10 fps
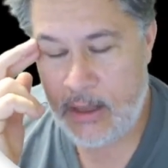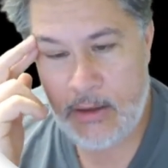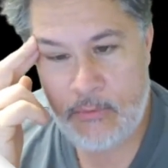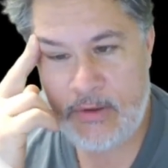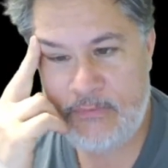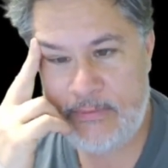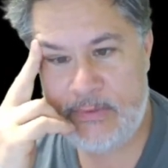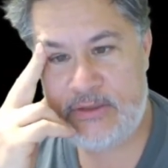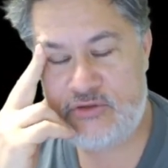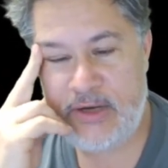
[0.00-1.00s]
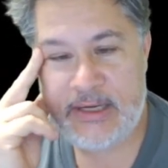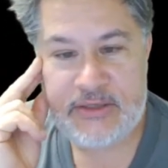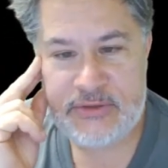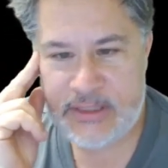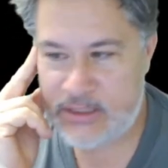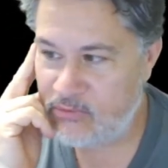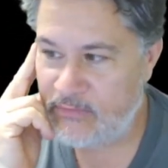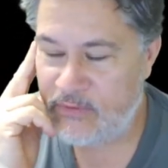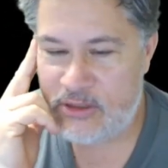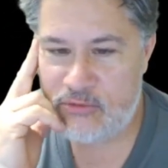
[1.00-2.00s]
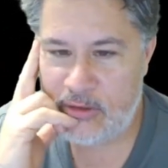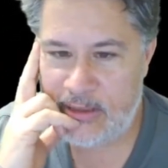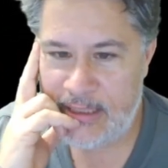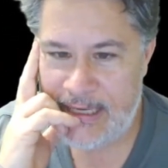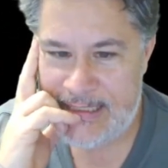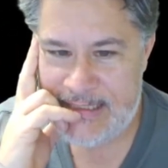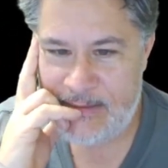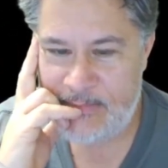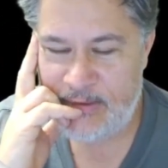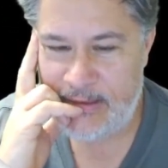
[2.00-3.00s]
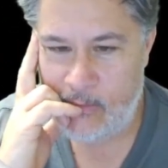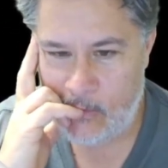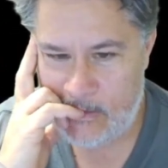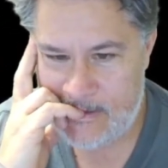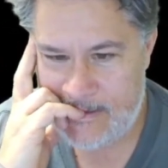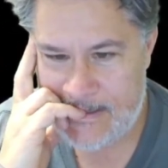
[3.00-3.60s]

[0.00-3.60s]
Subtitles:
What if we were to try to do this in reverse order, huh, guys? That'd be pretty cool.